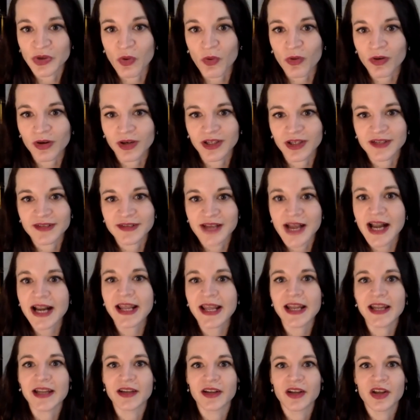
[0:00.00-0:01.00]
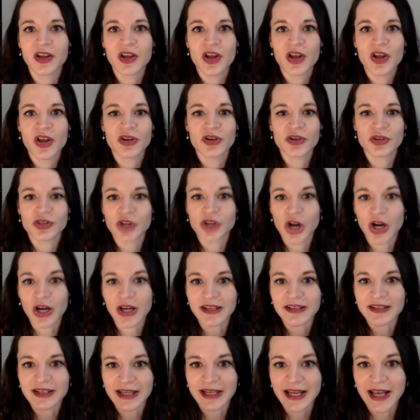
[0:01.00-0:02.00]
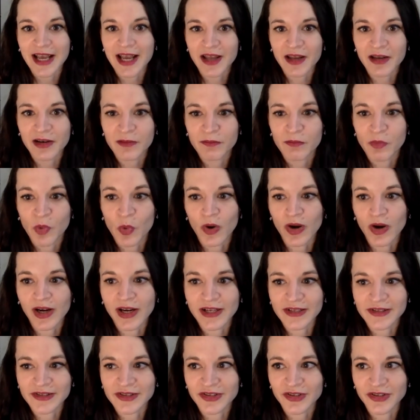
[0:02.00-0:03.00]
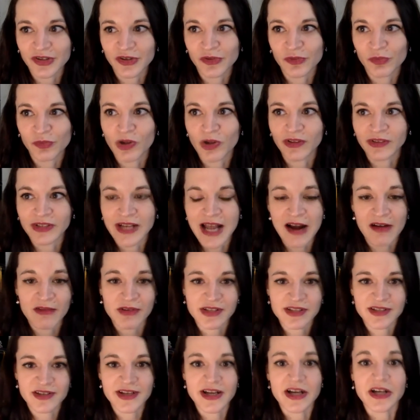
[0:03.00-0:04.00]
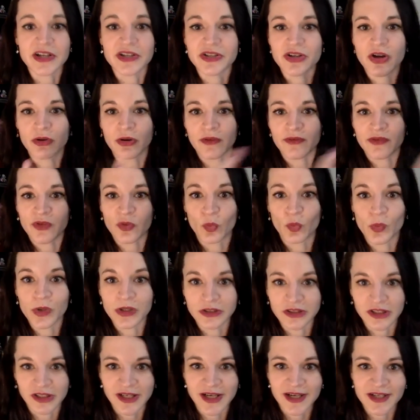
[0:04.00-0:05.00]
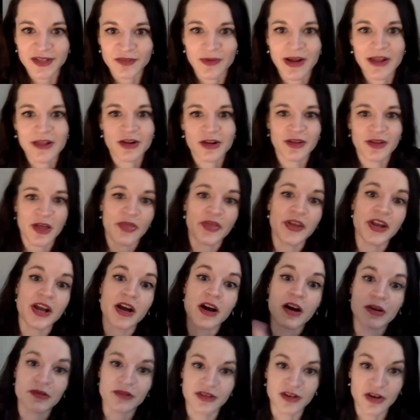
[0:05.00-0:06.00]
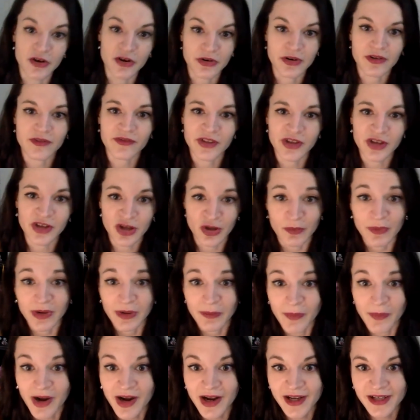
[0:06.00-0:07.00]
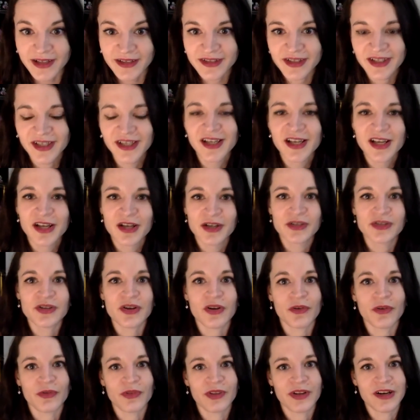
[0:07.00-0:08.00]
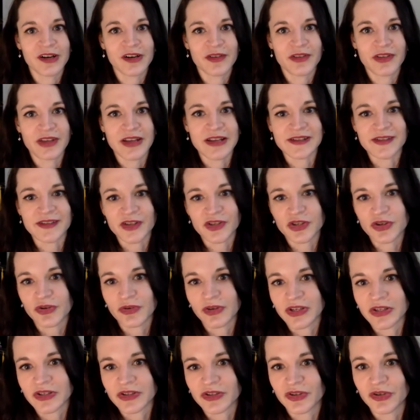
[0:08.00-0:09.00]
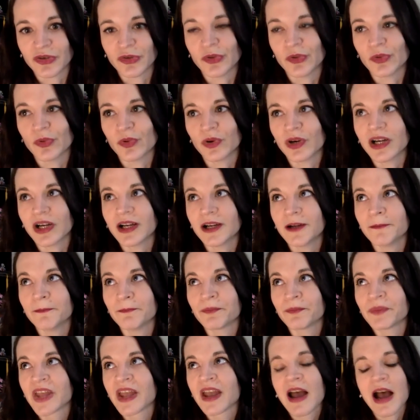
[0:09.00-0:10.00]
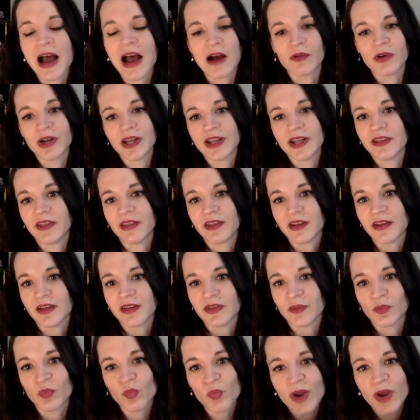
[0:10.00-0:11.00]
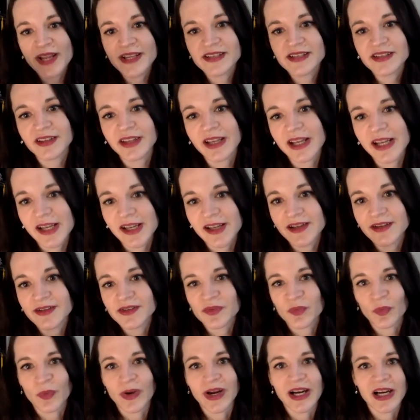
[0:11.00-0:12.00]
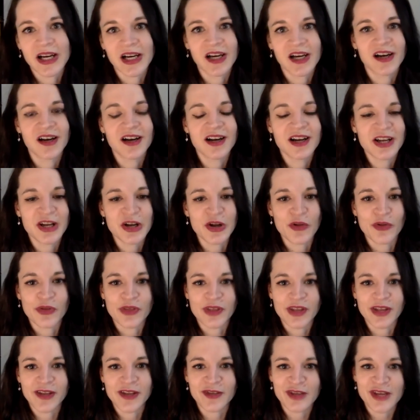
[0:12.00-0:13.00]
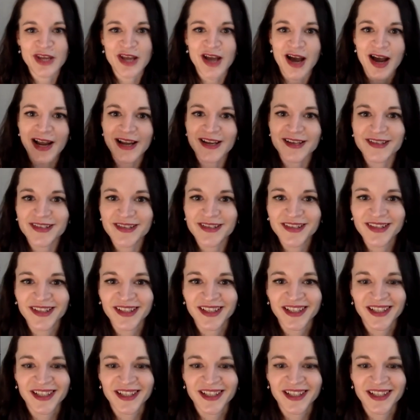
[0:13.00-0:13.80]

horror setting, you're starting to get more into, well, now it's the unknown of the wilderness rather than the unknown of the human mind. So there are things that you can do out in the wastelands where, the ice